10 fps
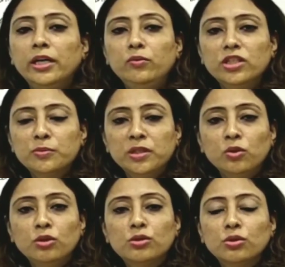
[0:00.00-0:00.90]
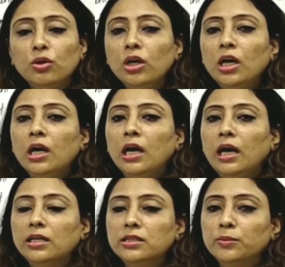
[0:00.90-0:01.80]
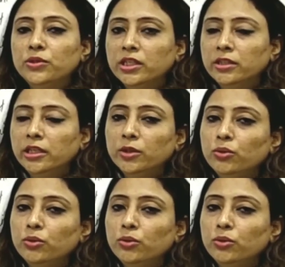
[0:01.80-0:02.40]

investment also are subjected